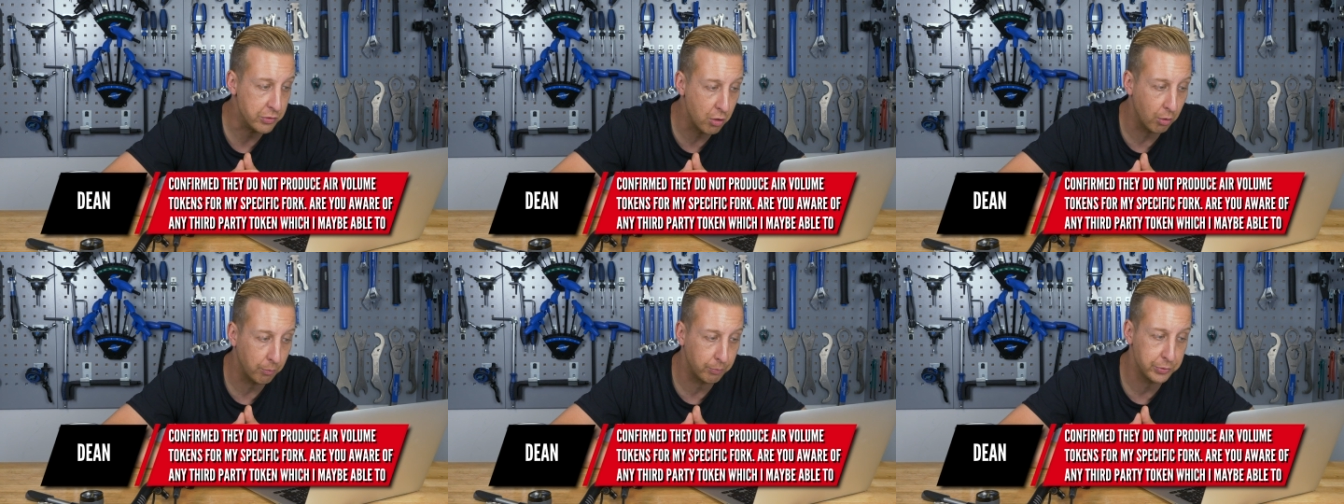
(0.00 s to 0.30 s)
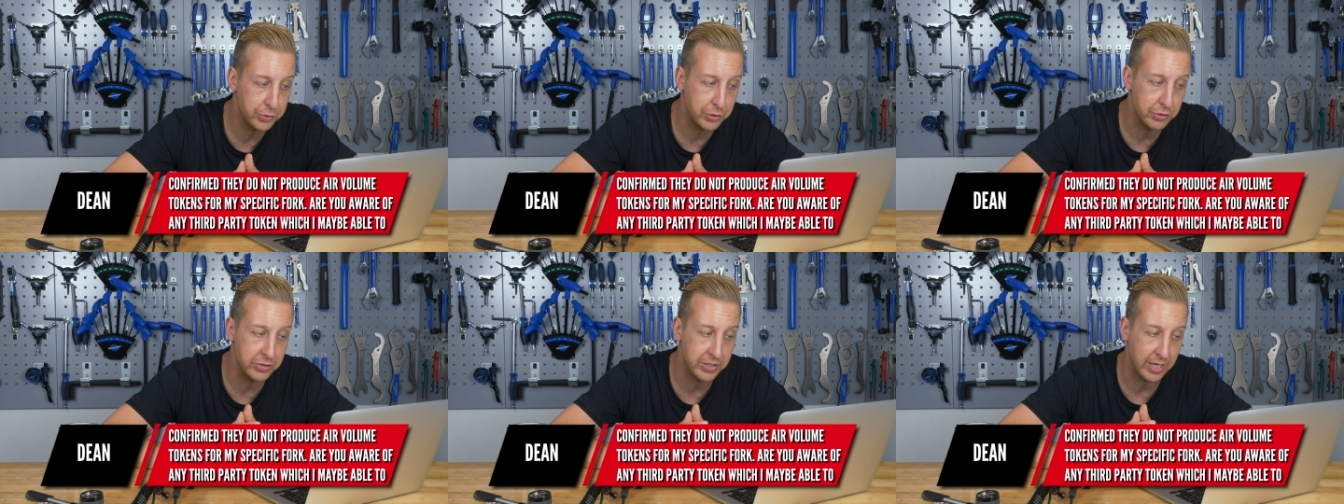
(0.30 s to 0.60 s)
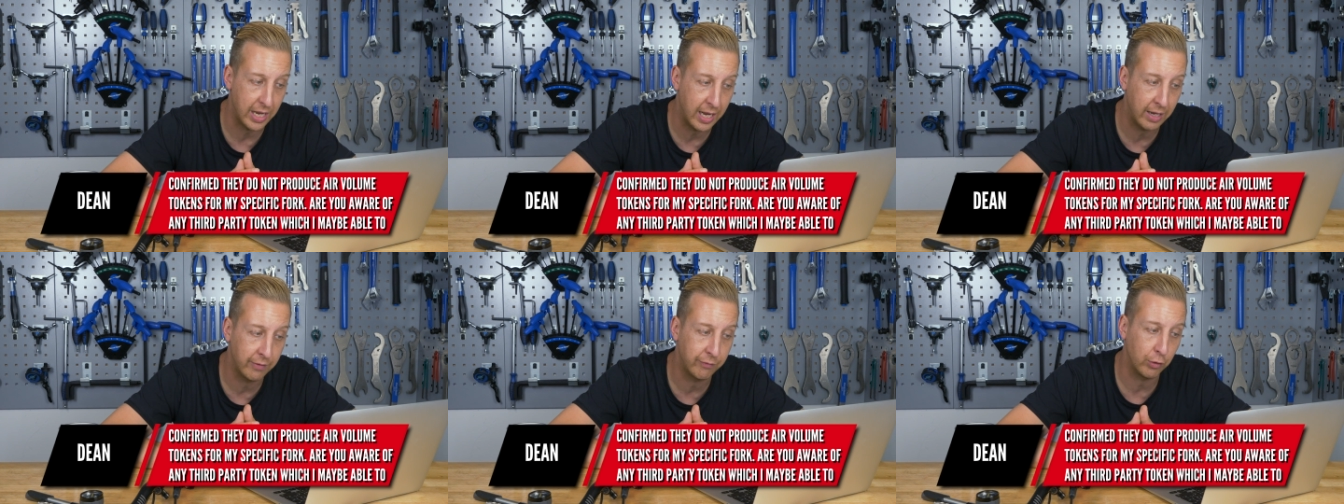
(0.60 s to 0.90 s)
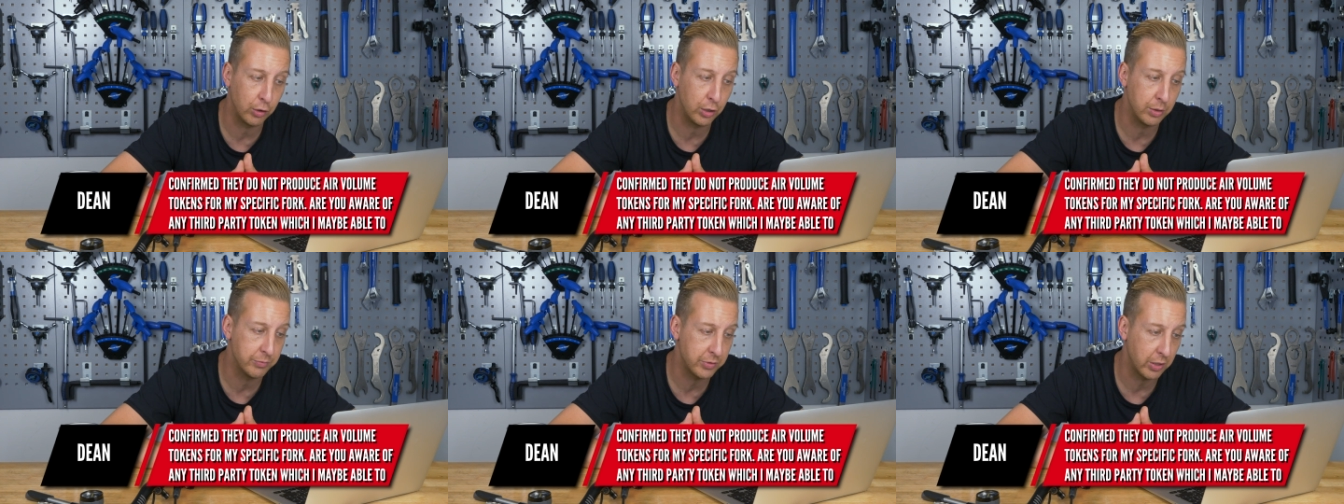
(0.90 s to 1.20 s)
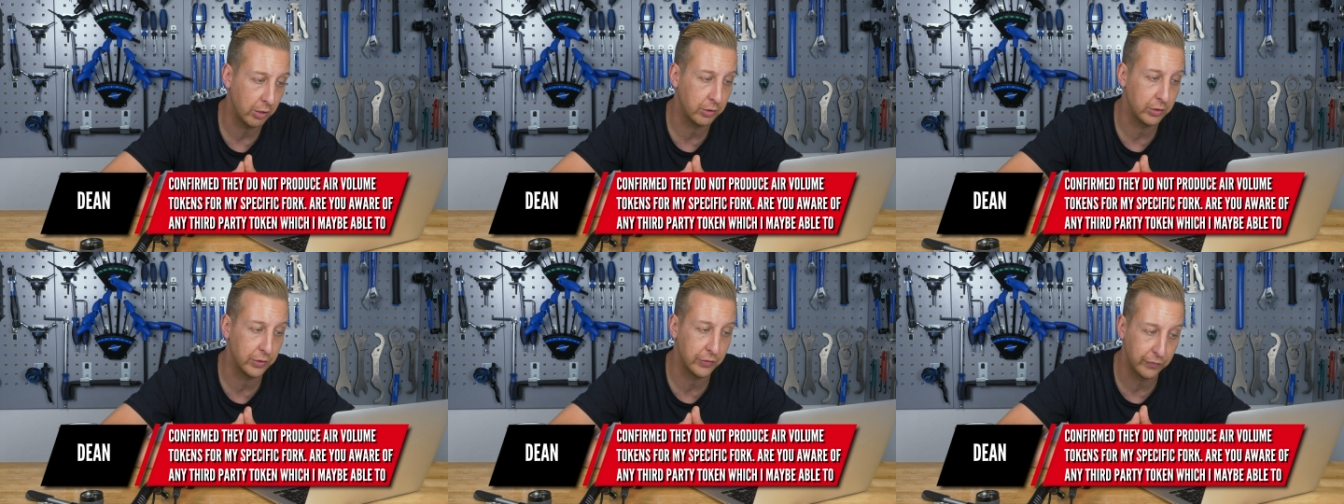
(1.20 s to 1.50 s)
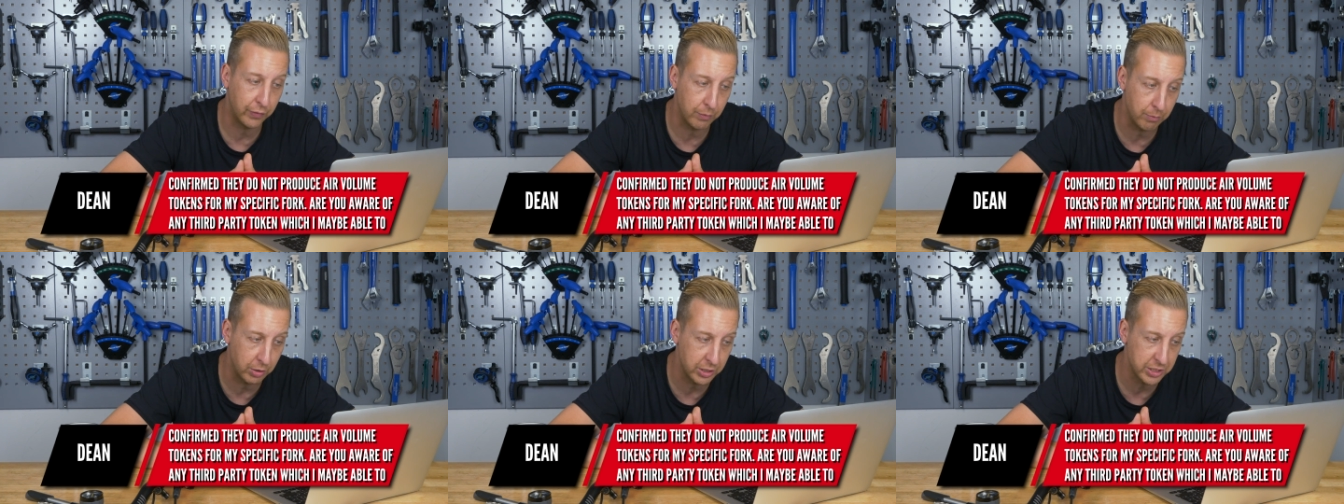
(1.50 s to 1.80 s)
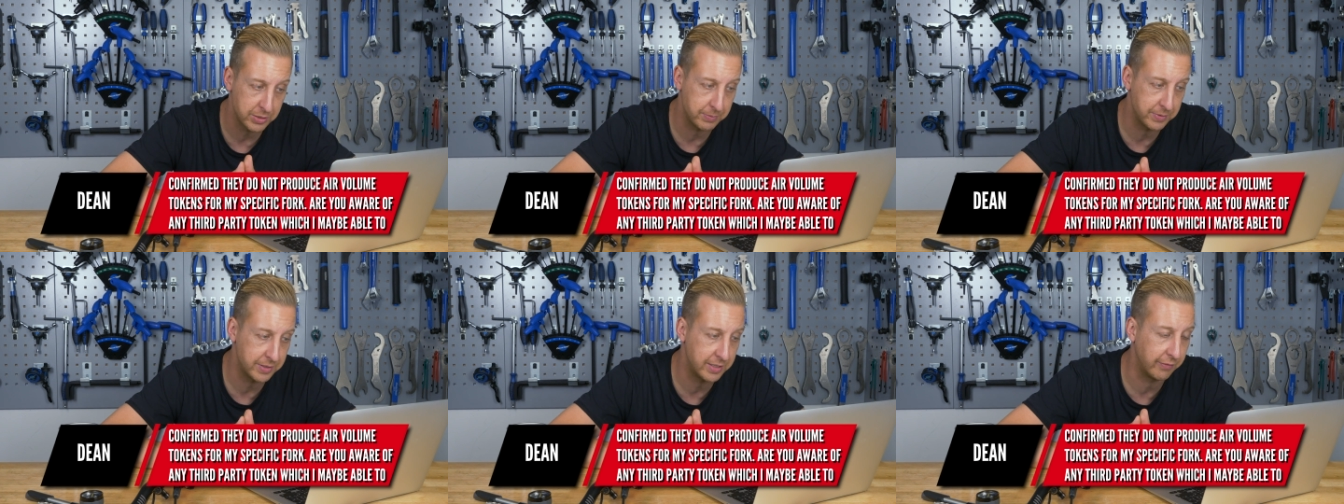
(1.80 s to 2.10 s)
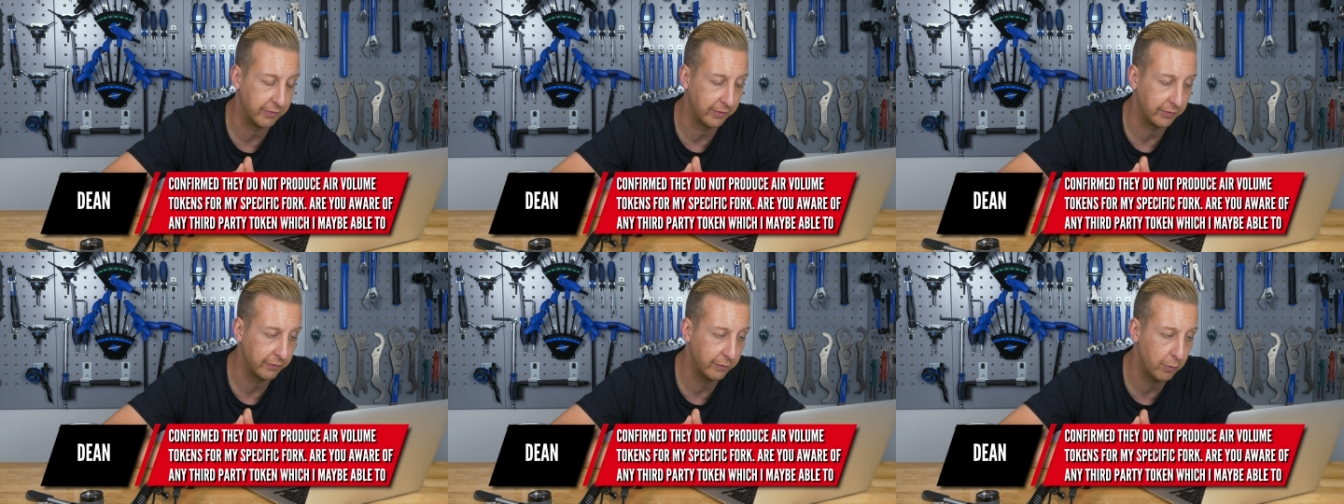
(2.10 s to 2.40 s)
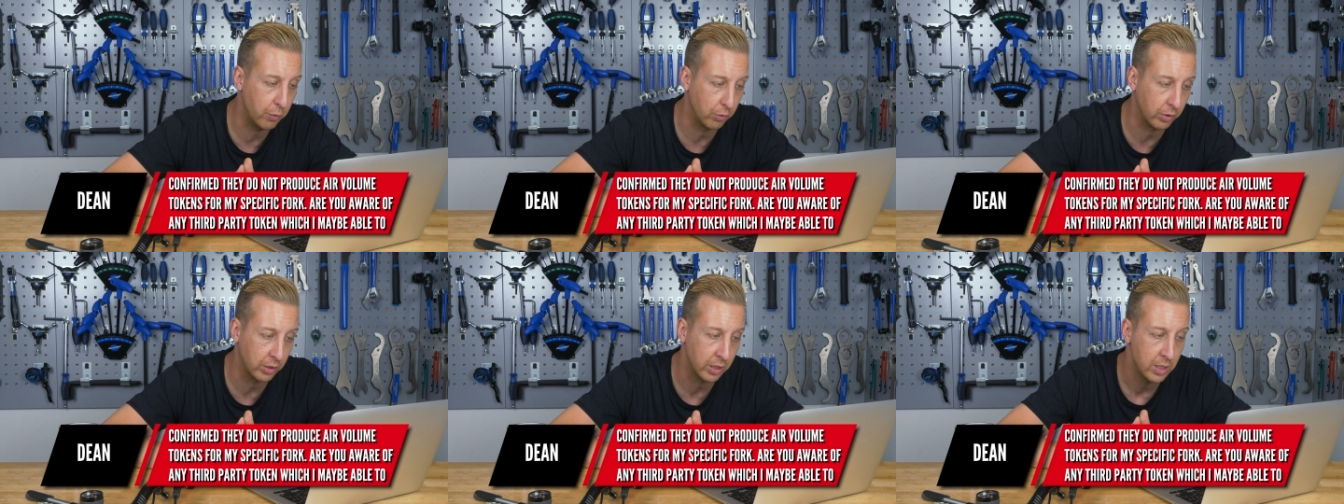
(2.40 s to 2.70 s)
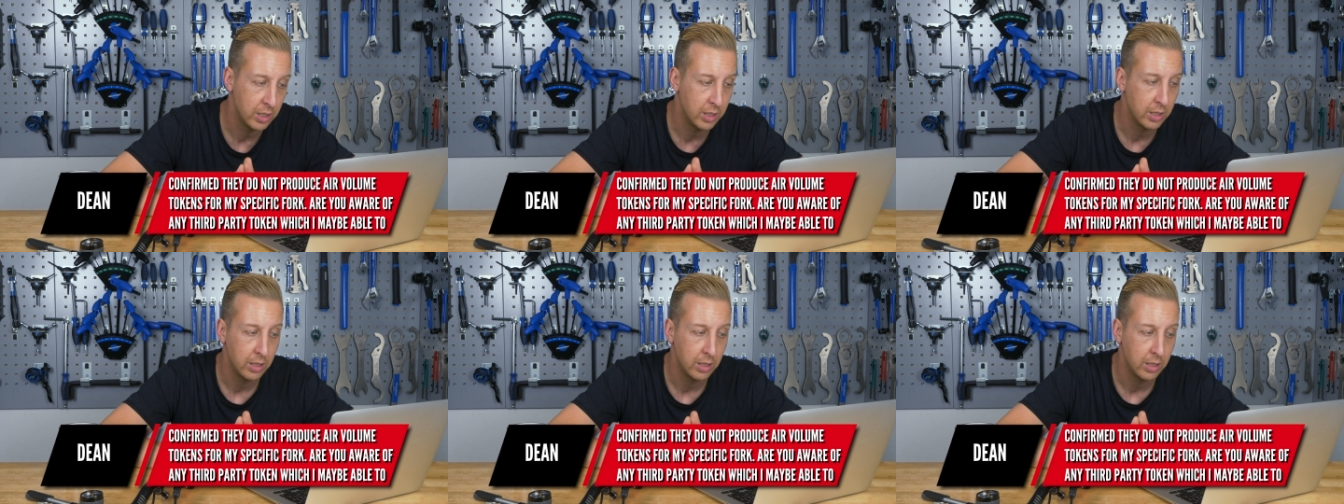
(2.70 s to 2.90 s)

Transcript: not produce air volume tokens for my specific fork.